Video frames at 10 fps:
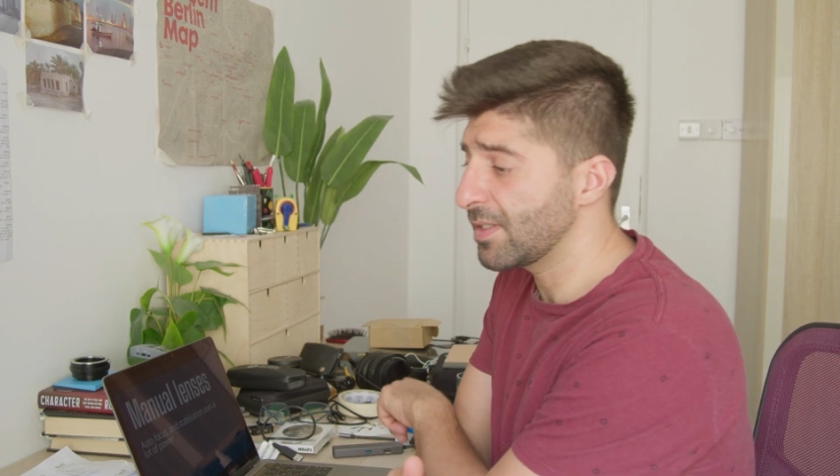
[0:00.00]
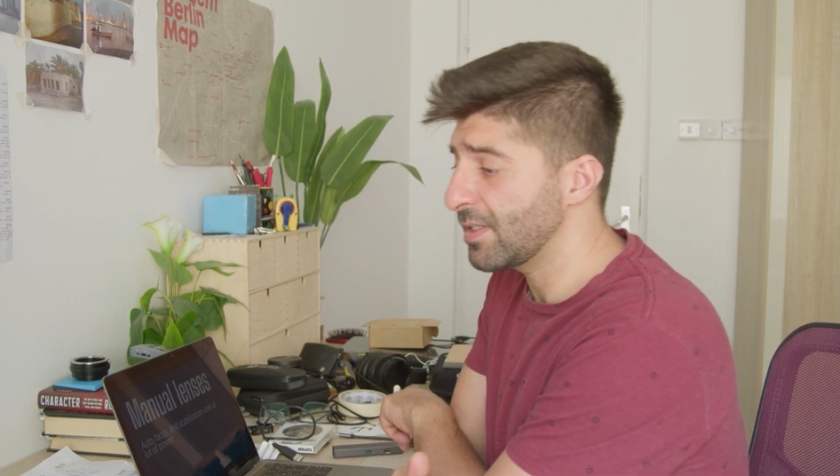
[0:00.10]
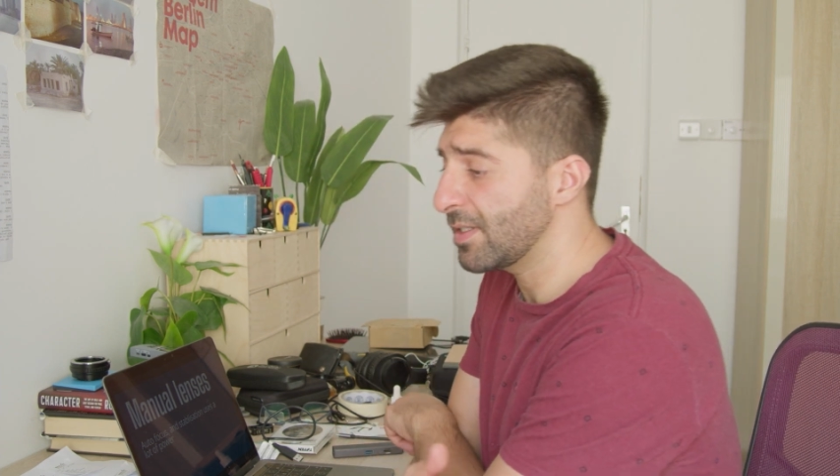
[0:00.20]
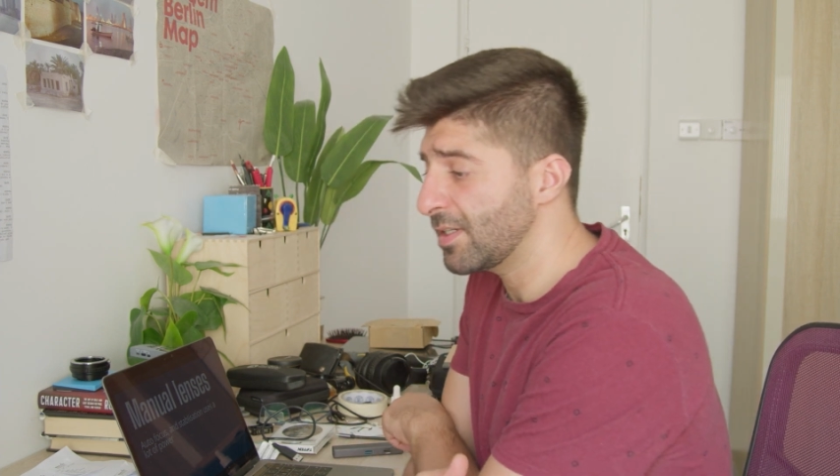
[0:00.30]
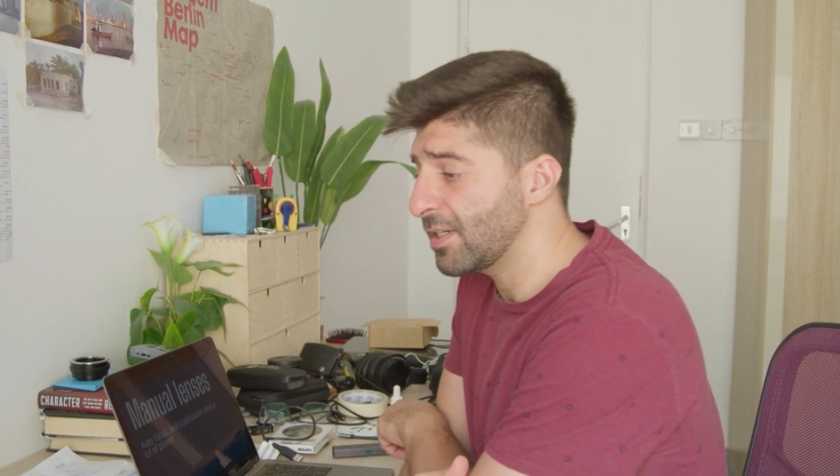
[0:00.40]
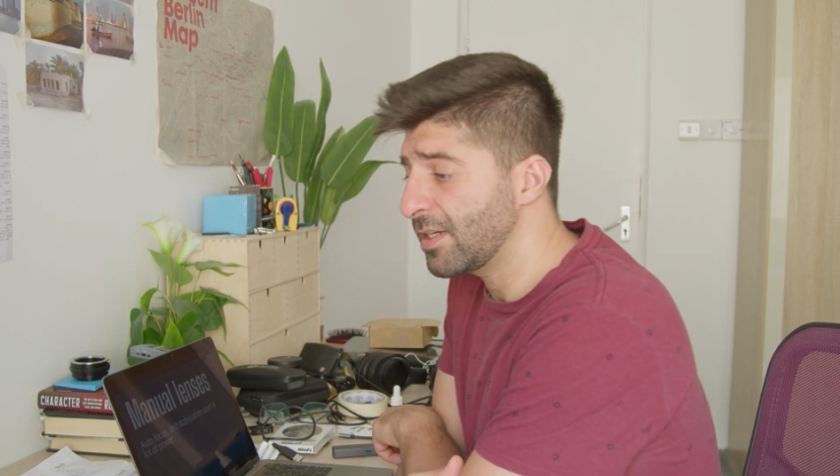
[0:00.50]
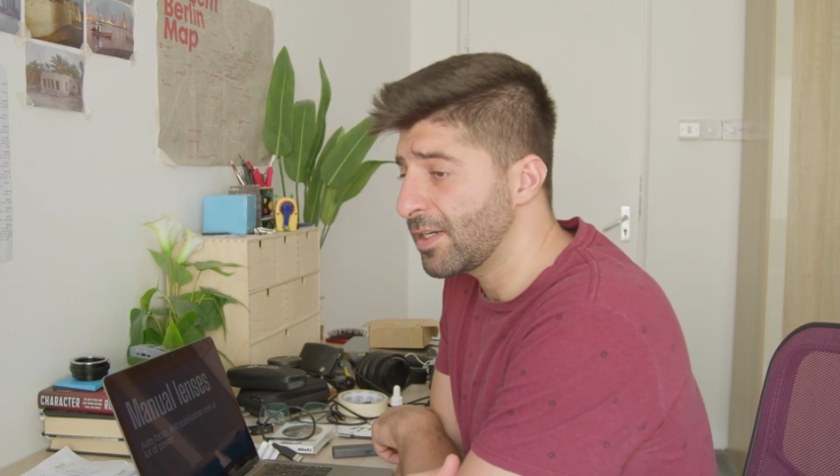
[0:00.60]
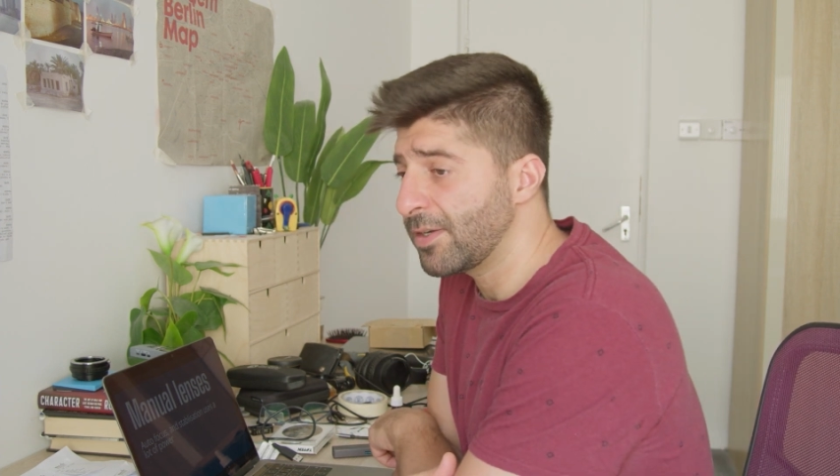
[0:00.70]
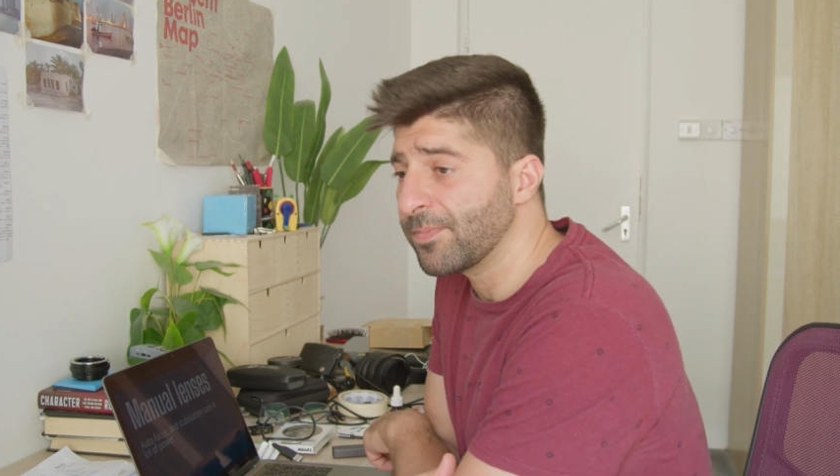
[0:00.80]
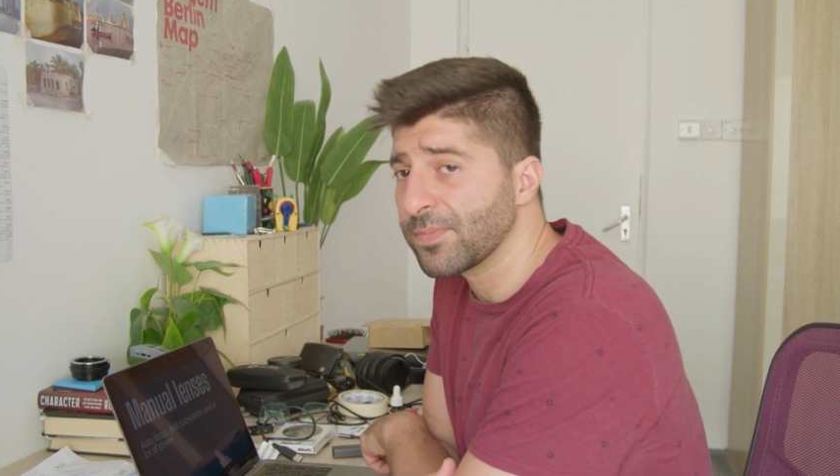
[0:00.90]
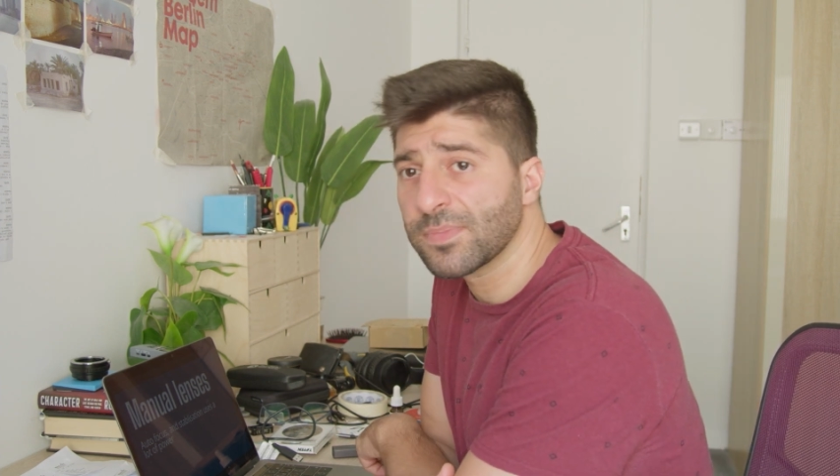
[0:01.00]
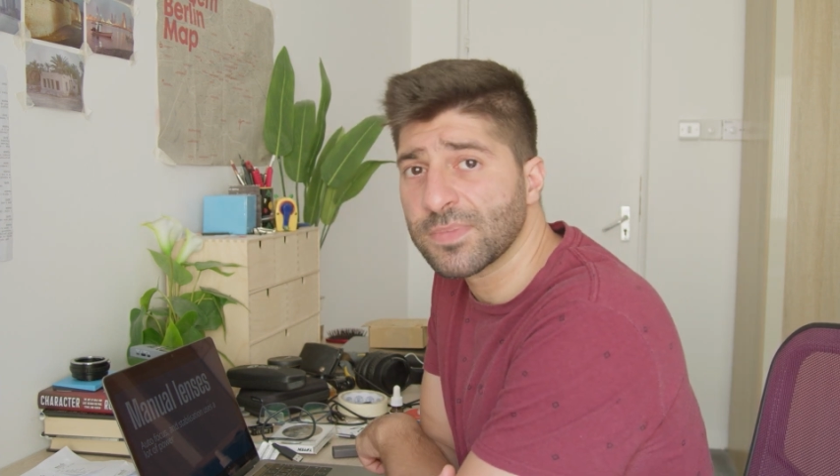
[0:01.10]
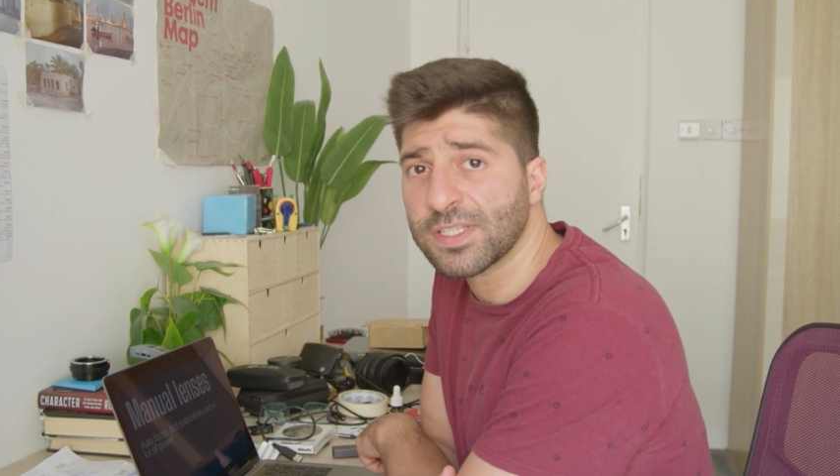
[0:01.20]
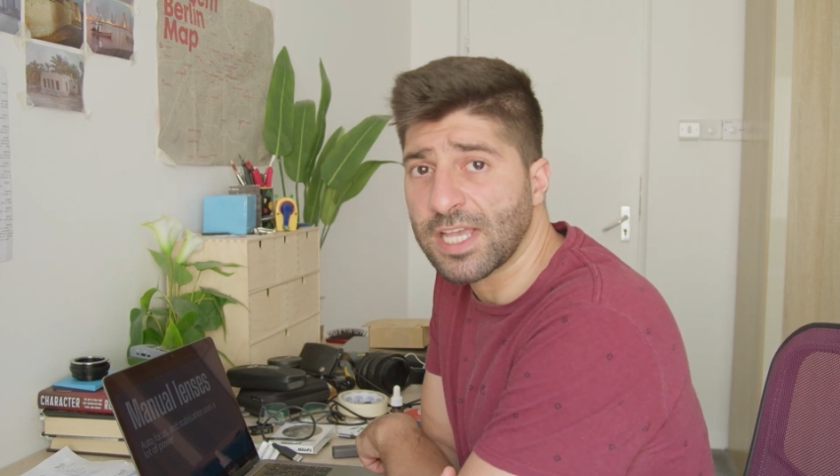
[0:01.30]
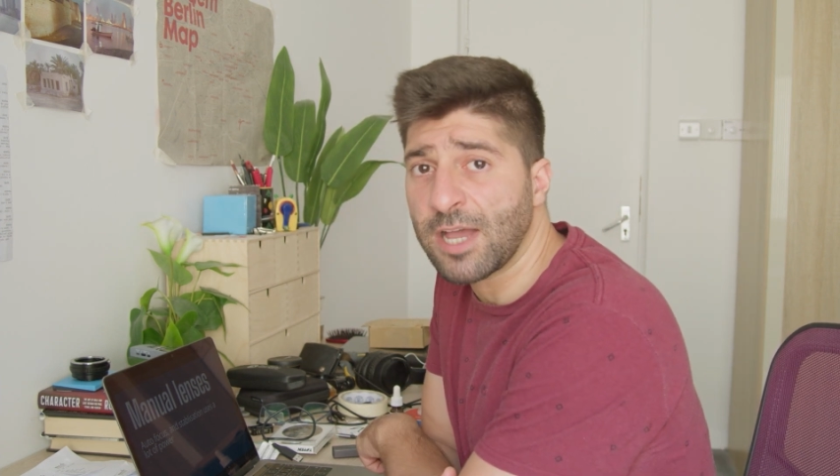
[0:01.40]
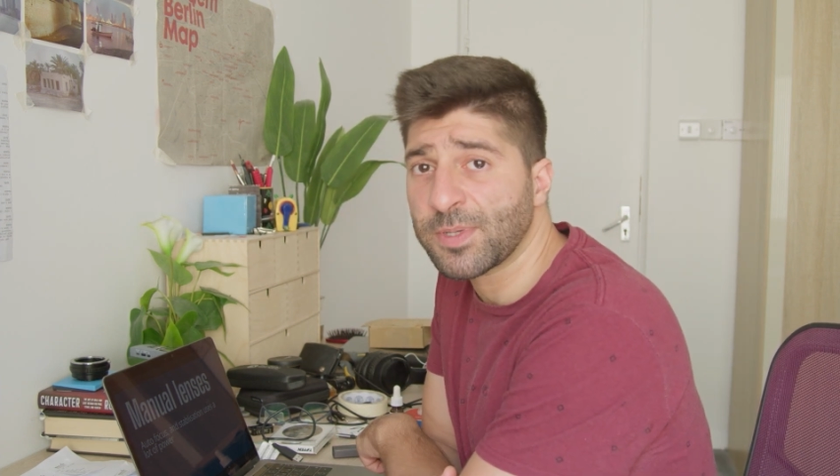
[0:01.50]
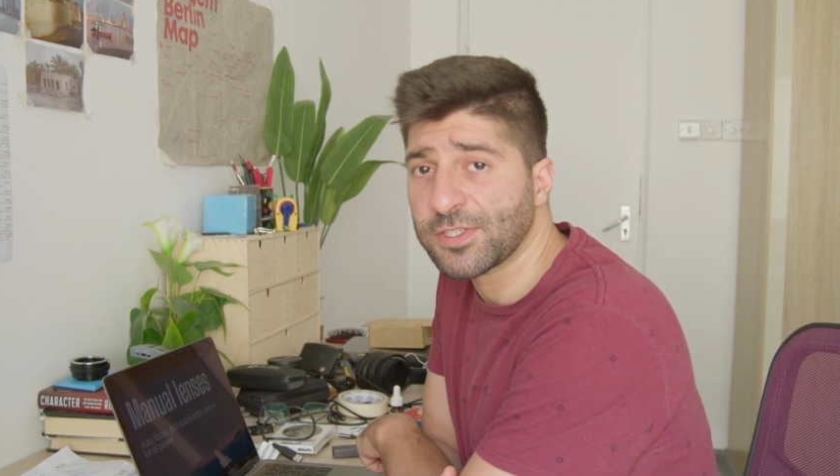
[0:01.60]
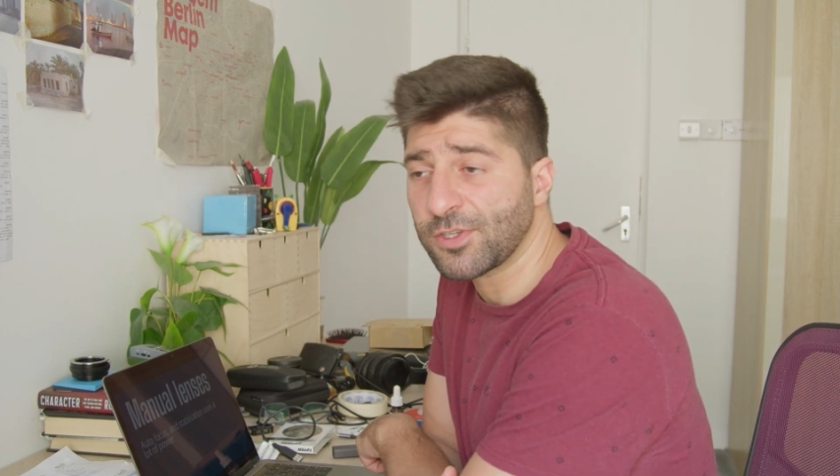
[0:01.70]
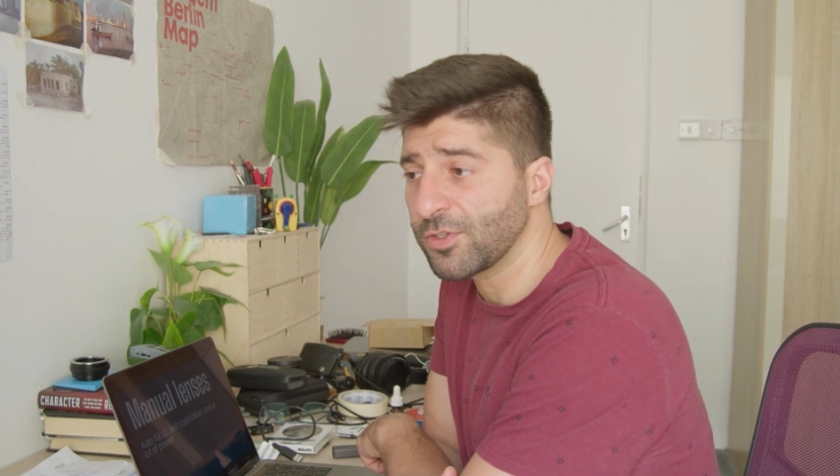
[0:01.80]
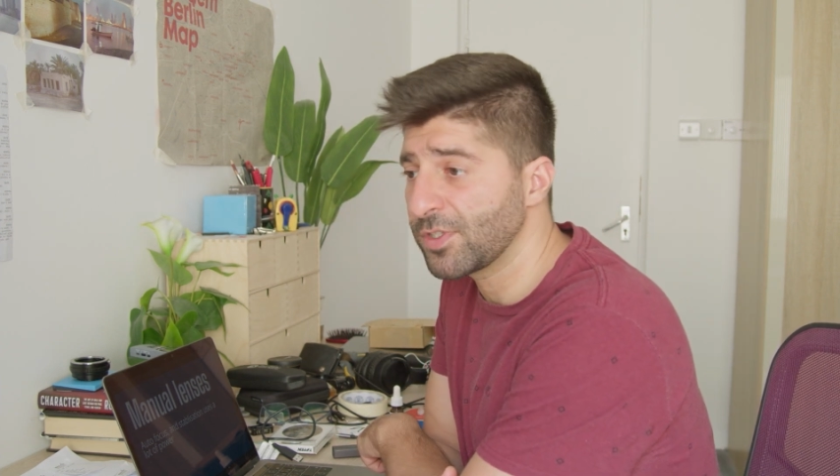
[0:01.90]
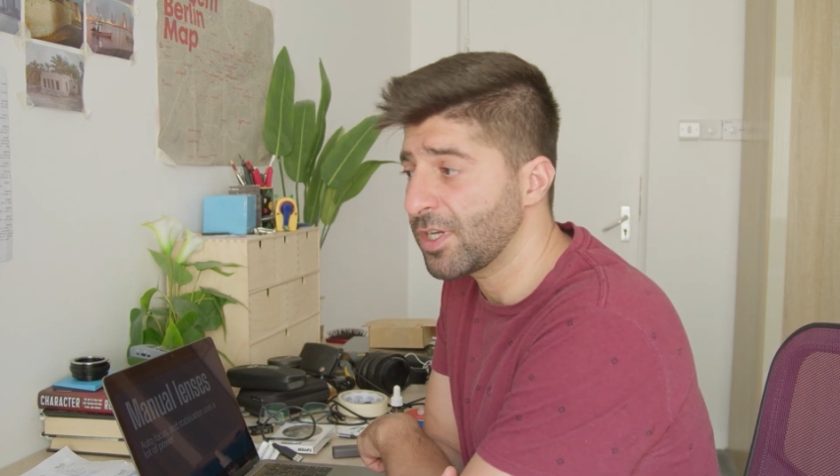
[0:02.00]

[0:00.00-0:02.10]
episode